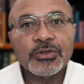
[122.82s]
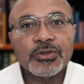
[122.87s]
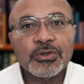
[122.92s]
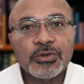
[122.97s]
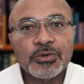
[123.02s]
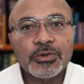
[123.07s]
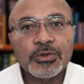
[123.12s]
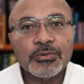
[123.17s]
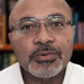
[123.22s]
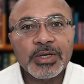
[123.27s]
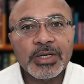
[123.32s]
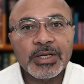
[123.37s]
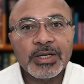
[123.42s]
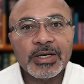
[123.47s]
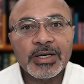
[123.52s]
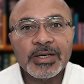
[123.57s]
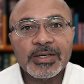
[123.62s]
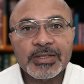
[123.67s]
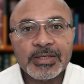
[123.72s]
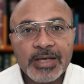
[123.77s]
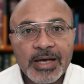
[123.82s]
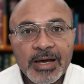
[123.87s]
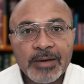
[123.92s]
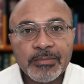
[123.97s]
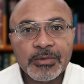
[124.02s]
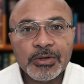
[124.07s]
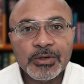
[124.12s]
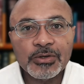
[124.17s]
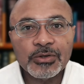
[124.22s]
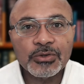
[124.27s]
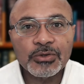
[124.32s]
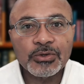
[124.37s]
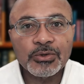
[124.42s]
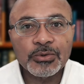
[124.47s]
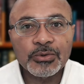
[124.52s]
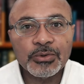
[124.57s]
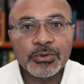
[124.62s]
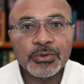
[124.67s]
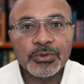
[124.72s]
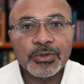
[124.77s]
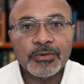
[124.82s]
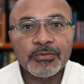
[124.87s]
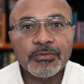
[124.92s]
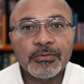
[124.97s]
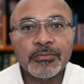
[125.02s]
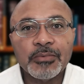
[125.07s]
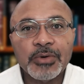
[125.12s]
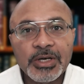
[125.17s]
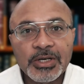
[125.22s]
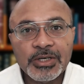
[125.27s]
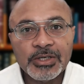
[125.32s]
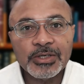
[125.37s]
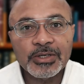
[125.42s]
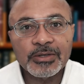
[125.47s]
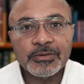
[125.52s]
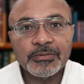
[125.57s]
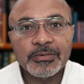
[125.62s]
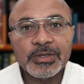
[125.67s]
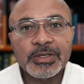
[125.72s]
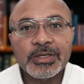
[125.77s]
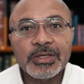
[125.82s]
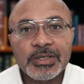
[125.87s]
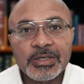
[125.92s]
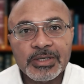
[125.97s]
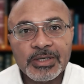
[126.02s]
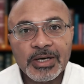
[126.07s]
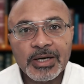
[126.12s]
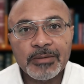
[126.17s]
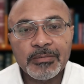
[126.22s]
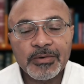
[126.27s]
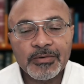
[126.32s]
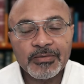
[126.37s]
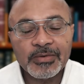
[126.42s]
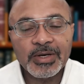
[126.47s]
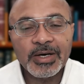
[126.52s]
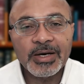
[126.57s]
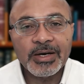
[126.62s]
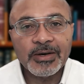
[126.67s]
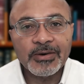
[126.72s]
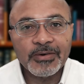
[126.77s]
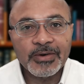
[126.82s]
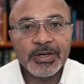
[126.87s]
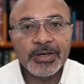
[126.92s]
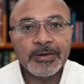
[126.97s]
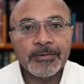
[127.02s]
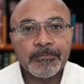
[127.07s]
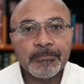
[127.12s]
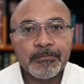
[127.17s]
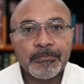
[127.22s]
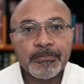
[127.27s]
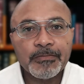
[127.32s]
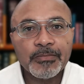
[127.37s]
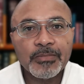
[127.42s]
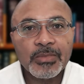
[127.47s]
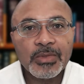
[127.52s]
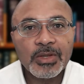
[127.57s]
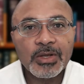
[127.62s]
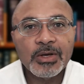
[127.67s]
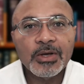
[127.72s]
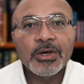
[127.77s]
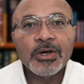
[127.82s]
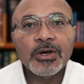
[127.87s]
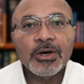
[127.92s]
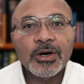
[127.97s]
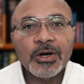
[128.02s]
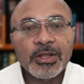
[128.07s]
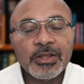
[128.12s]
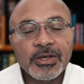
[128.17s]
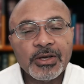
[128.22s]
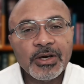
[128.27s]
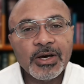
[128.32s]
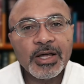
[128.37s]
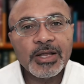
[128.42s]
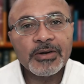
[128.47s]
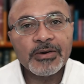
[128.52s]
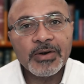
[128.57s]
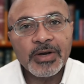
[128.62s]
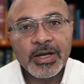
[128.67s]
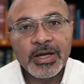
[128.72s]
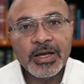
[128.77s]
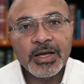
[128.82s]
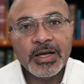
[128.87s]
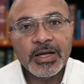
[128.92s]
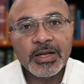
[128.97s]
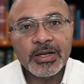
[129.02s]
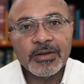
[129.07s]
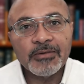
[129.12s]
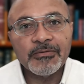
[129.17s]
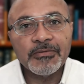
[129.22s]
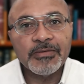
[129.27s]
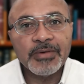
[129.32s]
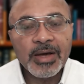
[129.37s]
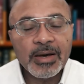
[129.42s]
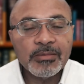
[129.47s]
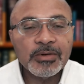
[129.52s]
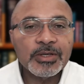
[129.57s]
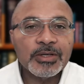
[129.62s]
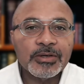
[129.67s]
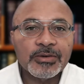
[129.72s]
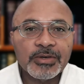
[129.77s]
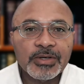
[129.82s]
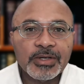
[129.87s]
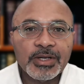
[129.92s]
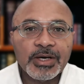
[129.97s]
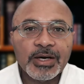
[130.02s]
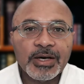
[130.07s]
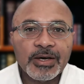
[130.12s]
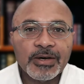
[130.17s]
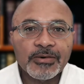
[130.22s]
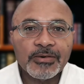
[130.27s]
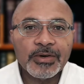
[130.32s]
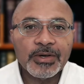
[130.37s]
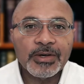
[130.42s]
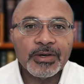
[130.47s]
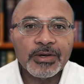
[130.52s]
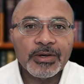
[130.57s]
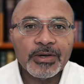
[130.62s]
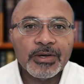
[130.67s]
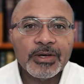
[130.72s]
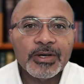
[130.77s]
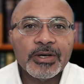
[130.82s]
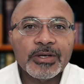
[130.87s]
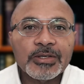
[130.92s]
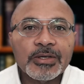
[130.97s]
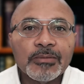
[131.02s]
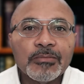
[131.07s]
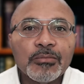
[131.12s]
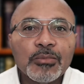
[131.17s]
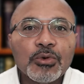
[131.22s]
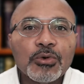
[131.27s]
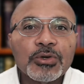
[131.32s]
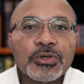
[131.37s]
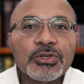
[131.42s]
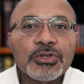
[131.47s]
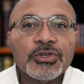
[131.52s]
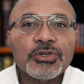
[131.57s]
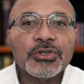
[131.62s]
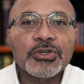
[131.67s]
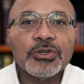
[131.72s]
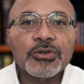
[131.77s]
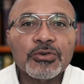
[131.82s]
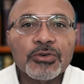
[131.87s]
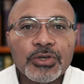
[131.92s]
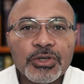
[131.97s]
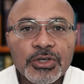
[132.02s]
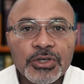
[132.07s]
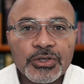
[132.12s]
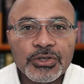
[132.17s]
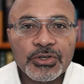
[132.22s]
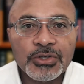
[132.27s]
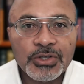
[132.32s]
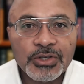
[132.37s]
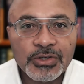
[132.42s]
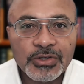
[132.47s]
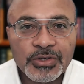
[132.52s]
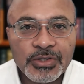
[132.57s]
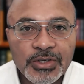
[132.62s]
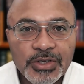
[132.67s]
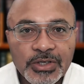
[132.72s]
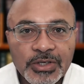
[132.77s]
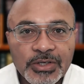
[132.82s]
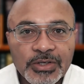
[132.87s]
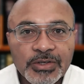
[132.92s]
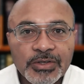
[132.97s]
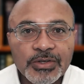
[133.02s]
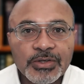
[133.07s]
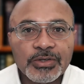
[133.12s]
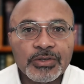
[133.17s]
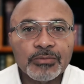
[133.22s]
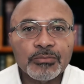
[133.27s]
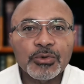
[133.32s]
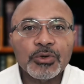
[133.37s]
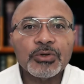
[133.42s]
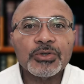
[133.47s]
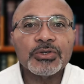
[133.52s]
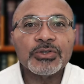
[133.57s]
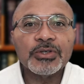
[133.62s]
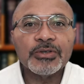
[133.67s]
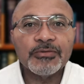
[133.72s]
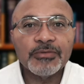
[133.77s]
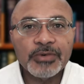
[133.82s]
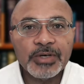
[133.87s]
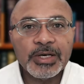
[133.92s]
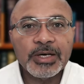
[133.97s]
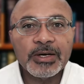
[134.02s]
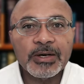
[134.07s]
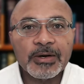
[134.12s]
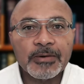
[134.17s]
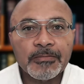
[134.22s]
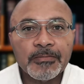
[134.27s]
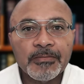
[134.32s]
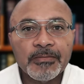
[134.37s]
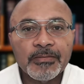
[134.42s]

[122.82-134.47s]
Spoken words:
stool when they examine the stool of a patient with this type of diarrhea. On the other hand, inflammatory diarrhea is a more serious disease. It's more severe.